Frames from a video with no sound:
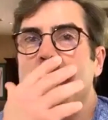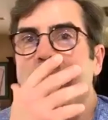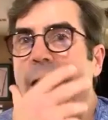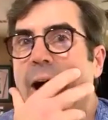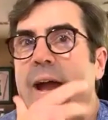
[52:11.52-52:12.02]

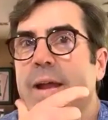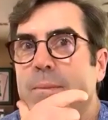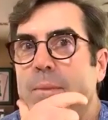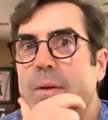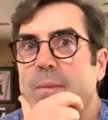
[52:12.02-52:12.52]
A
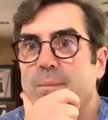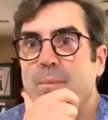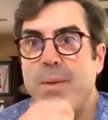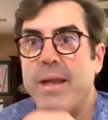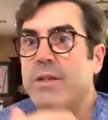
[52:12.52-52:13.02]

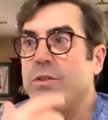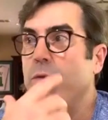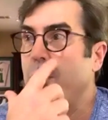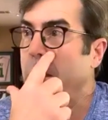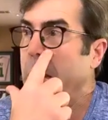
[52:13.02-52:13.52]
big issue
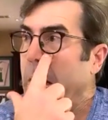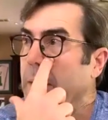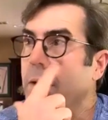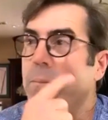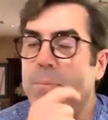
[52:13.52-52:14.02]
for me, it
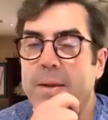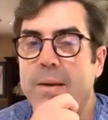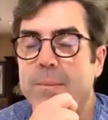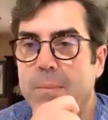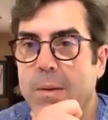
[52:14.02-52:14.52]
ended up being